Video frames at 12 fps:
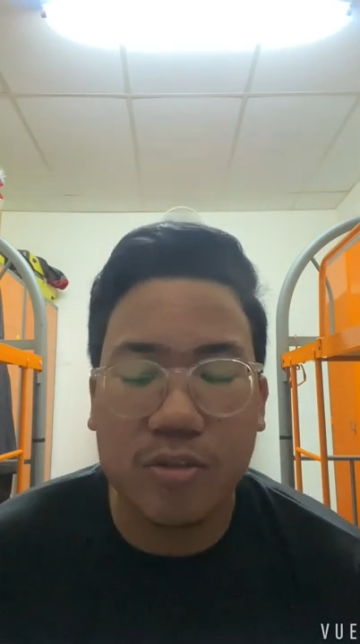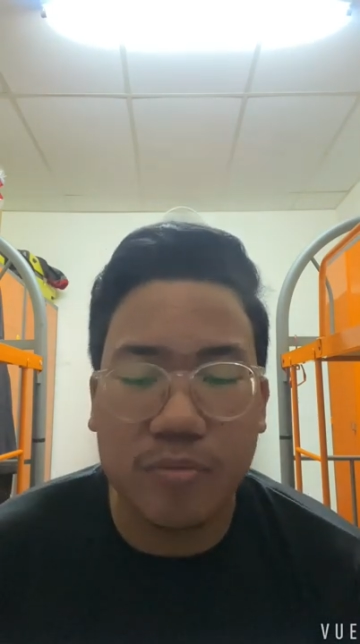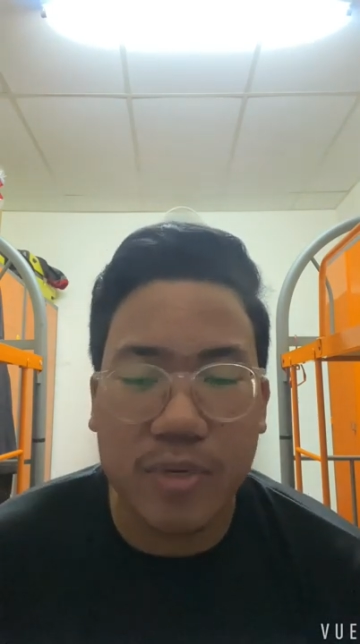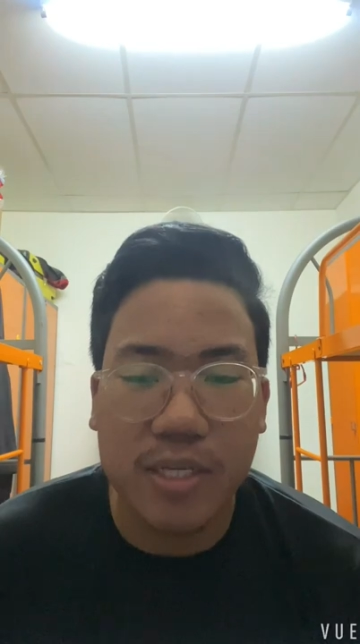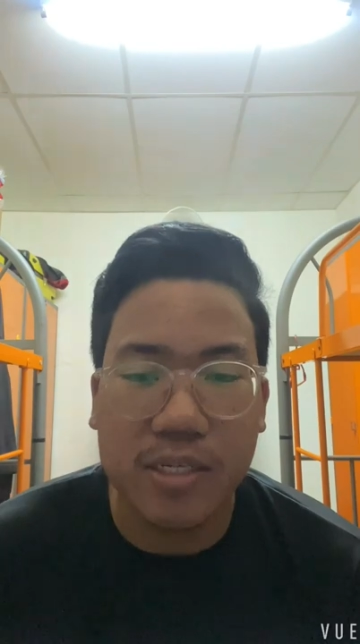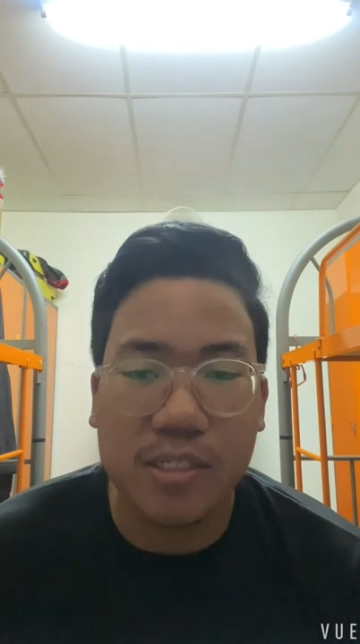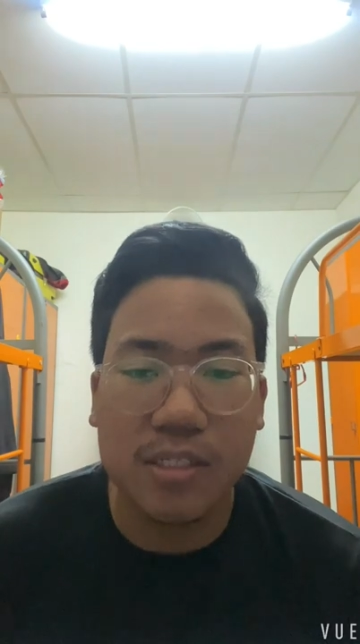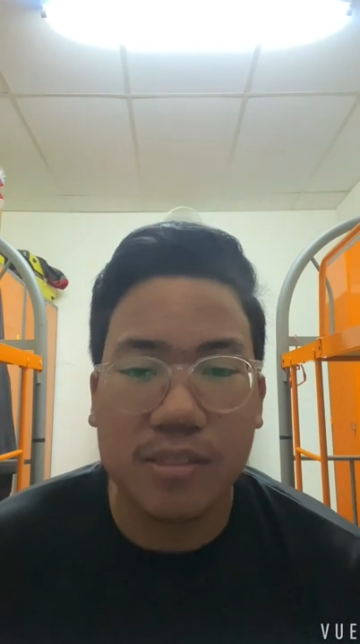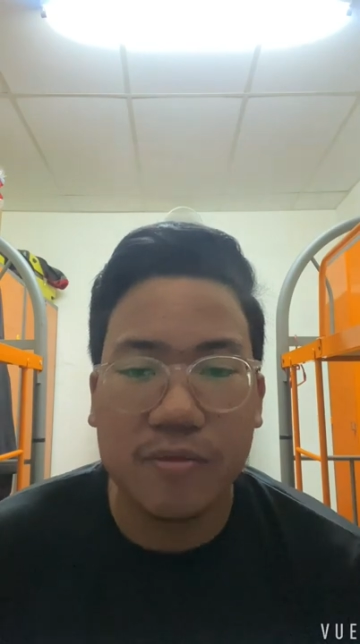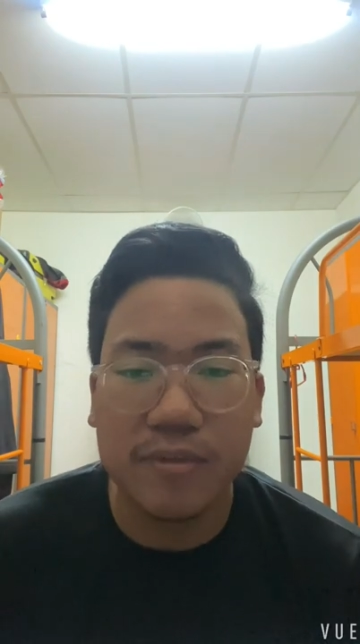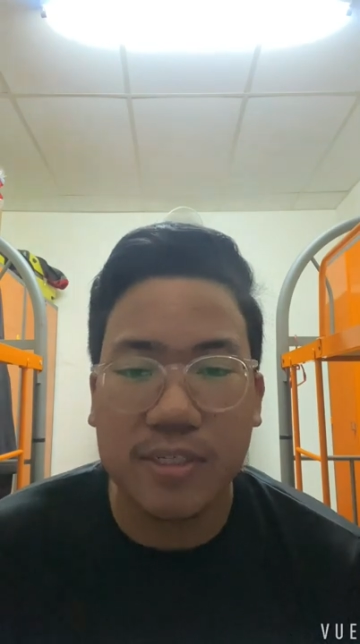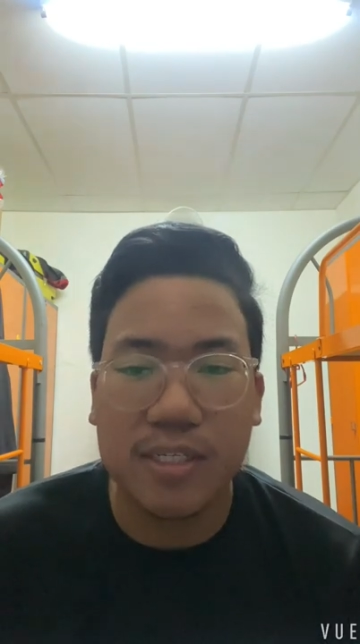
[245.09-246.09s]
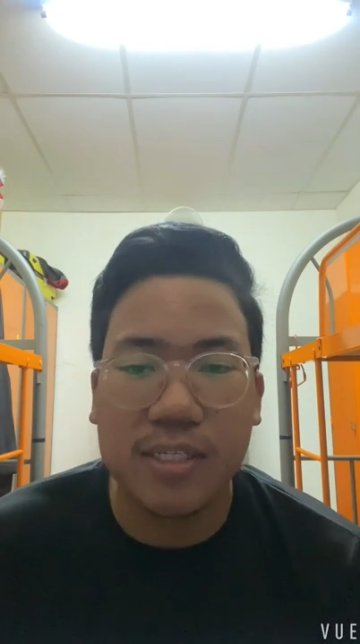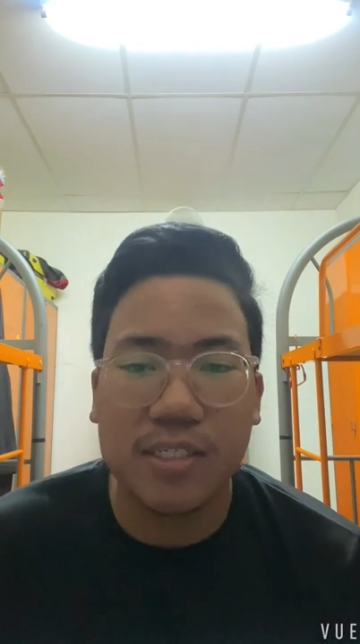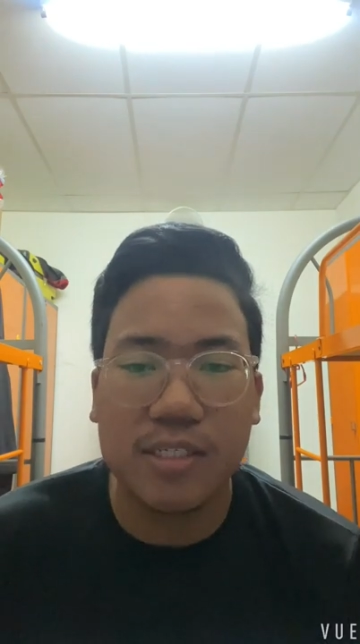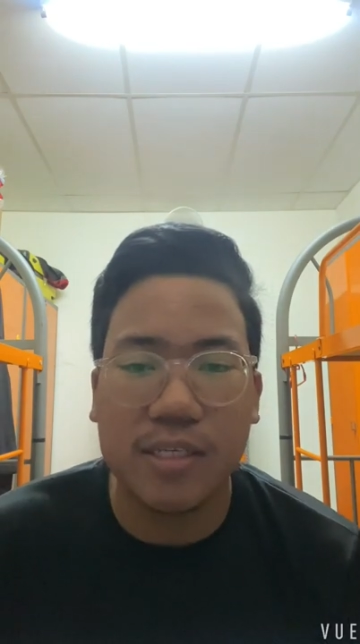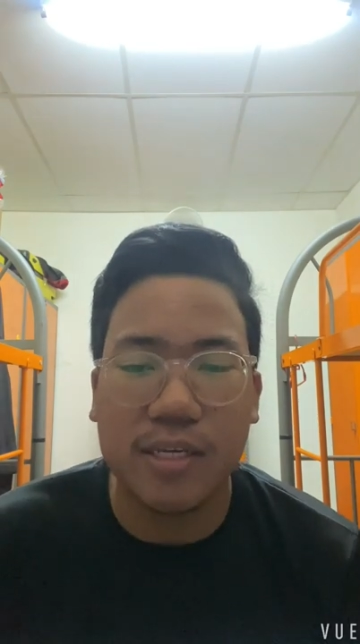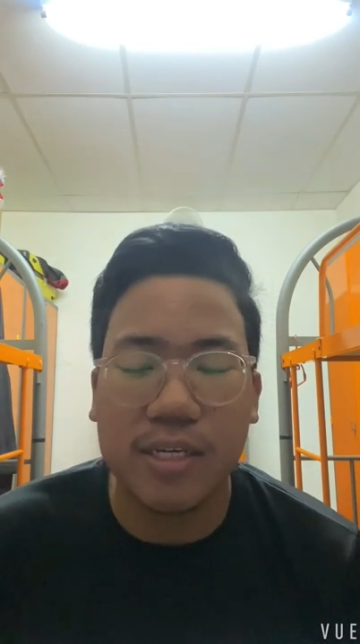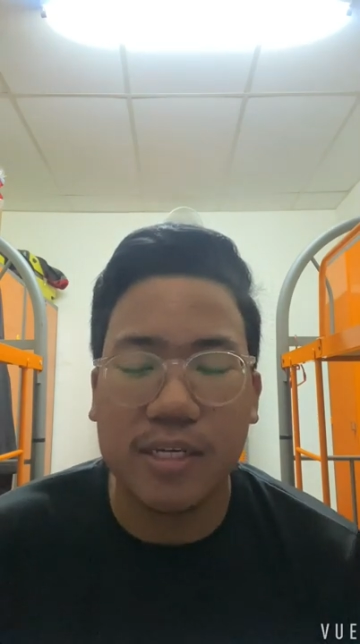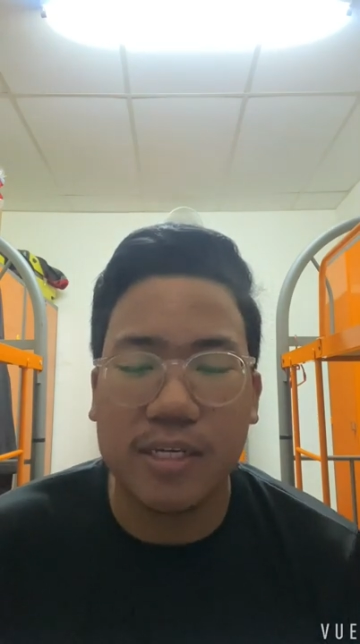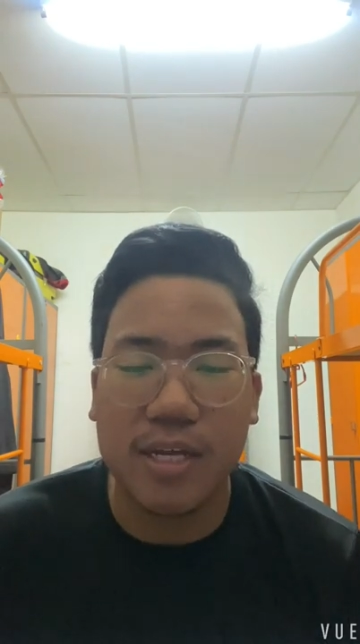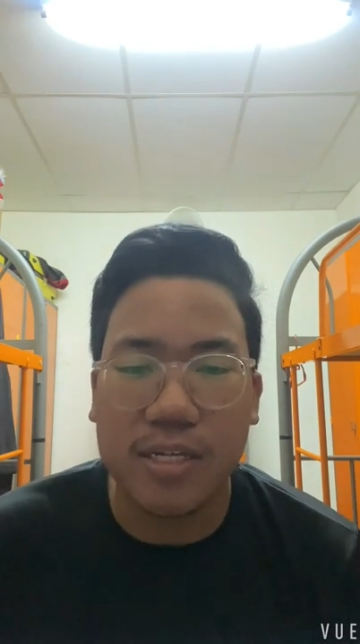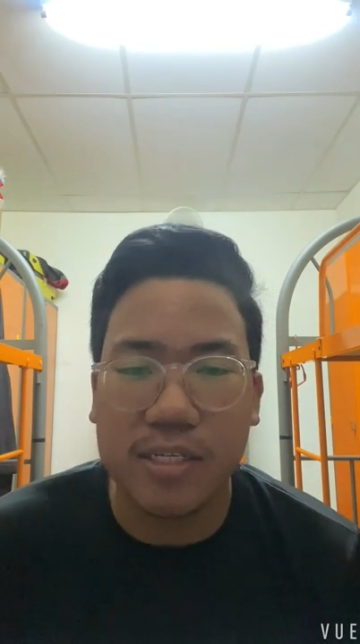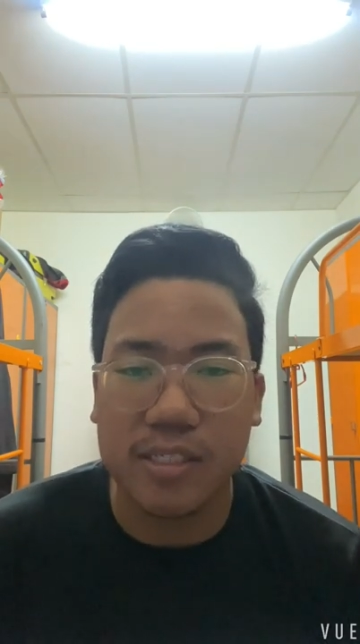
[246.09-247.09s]
to buy the souvenir and
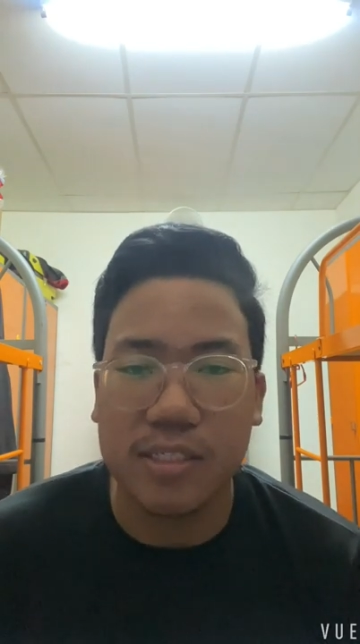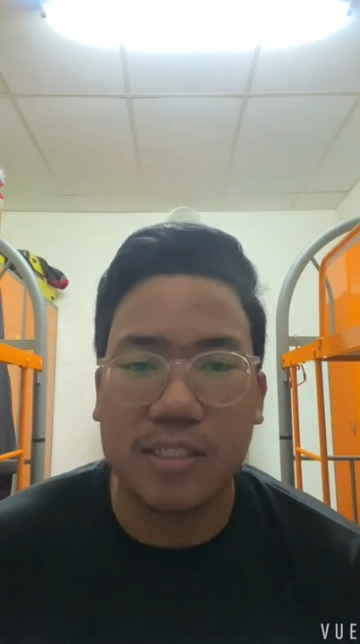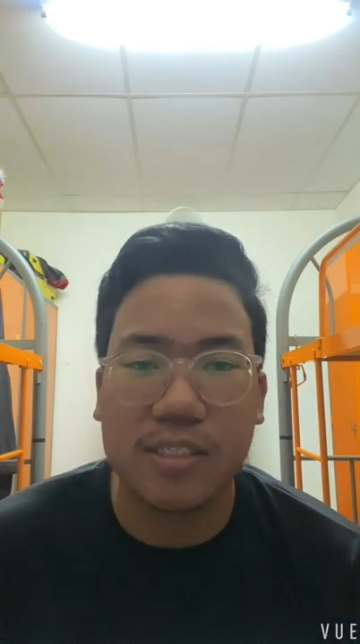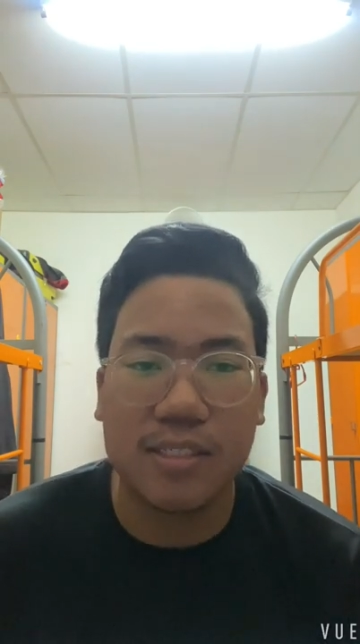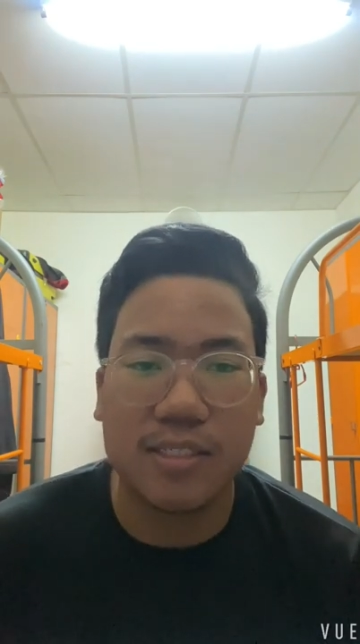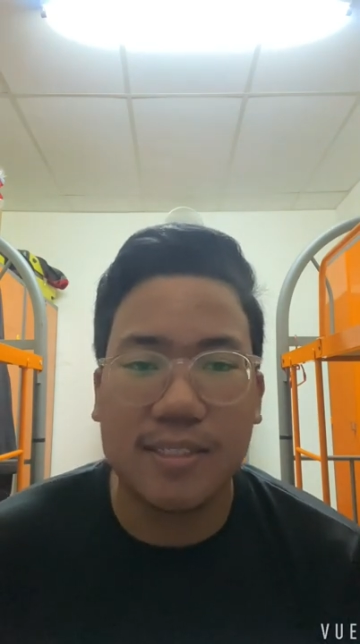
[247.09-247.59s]
others.